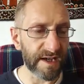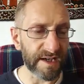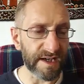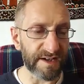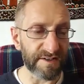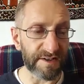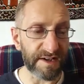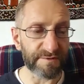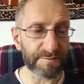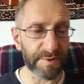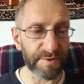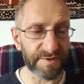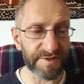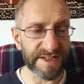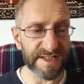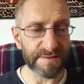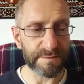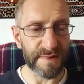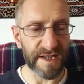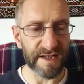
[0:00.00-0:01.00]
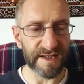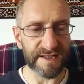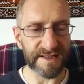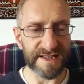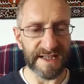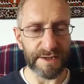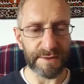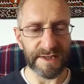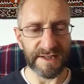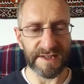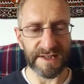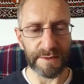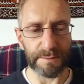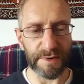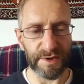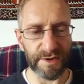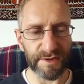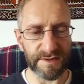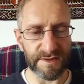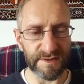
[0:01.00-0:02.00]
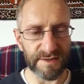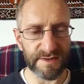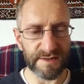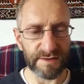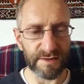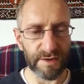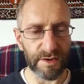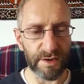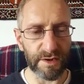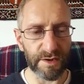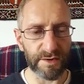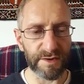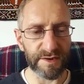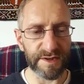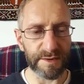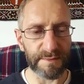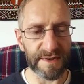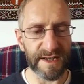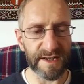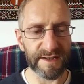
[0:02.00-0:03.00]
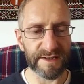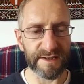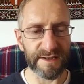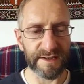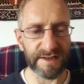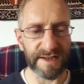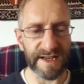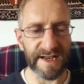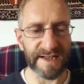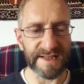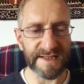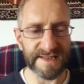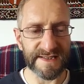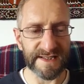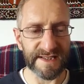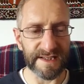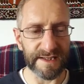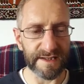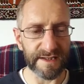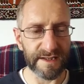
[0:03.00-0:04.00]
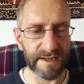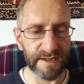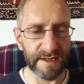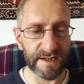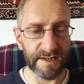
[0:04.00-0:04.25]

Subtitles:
I've put this marker directly borders on the marker 19.